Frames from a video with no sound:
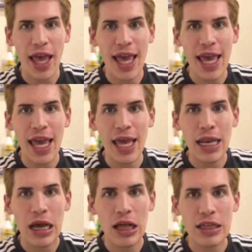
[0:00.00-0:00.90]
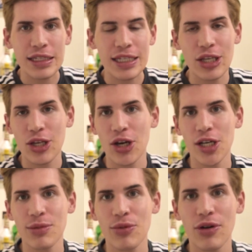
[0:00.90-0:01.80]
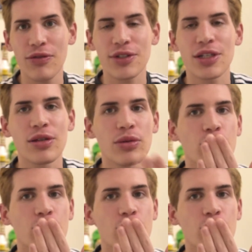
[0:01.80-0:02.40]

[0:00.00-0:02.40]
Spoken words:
and I'll see you guys more often.